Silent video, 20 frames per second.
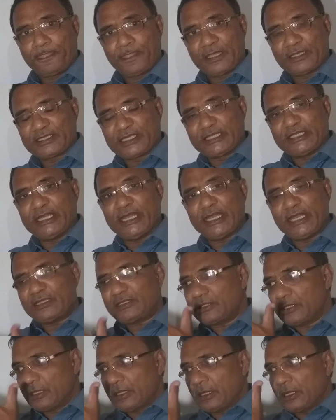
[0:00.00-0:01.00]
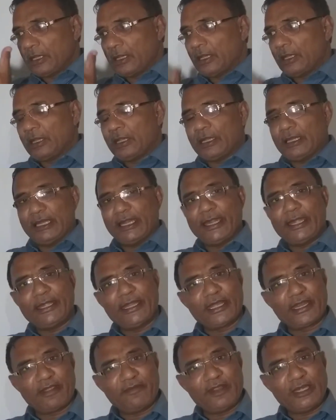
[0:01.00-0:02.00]
such as land
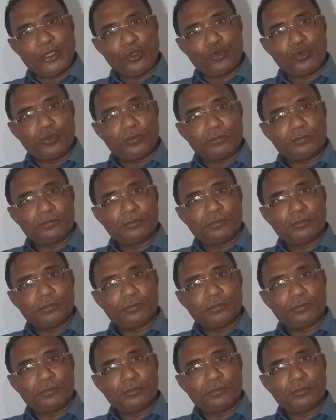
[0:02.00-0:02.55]
revenue,